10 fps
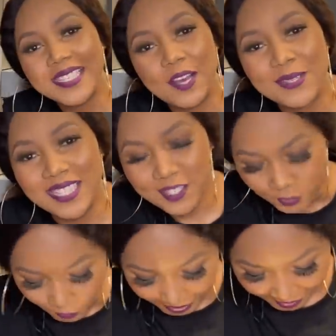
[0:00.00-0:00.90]
I was
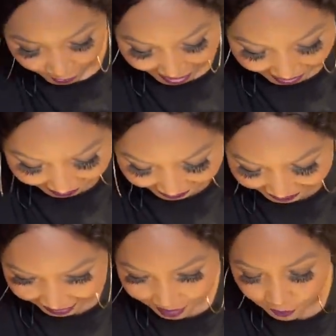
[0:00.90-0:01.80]
indoors. So yeah, guys,
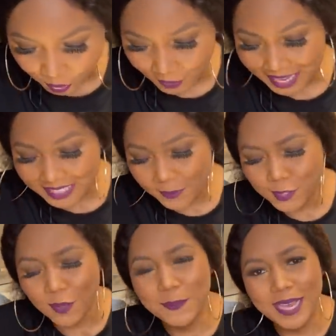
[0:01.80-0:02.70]
guys, let me
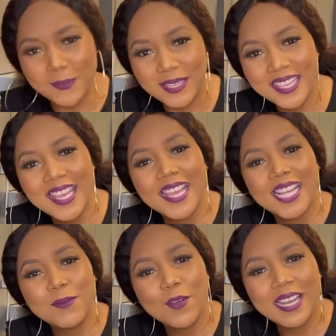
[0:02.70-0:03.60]
stop blabbing.
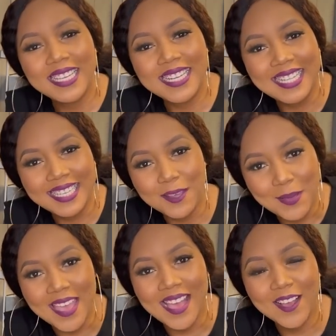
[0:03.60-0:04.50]
Let me quickly clean up
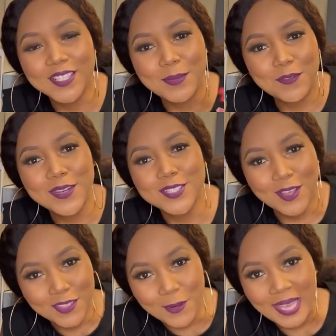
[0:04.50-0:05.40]
here because my friend is
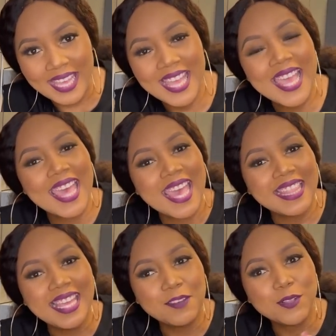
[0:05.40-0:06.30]
on the way.
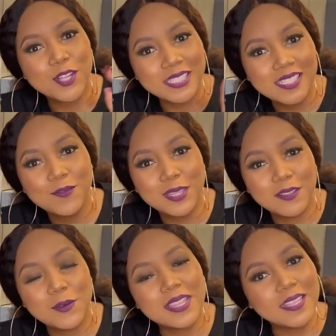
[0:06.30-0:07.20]
And then we'll continue
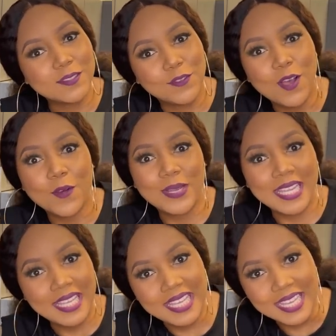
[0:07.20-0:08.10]
with this vlog when
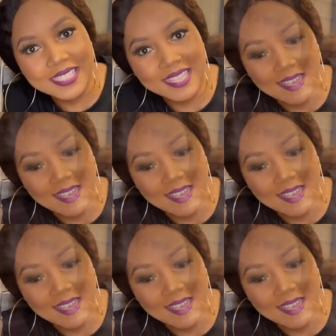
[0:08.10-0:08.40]
he gets here.